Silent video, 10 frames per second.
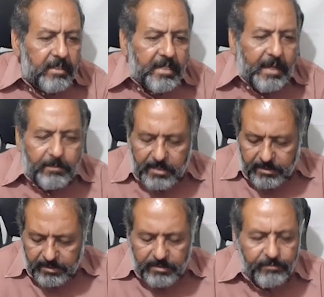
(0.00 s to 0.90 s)
tablet
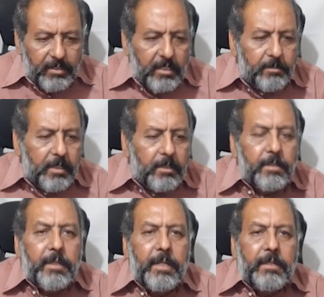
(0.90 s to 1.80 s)
is available
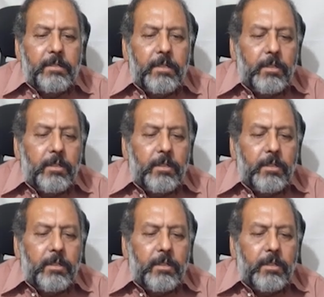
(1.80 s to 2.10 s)
in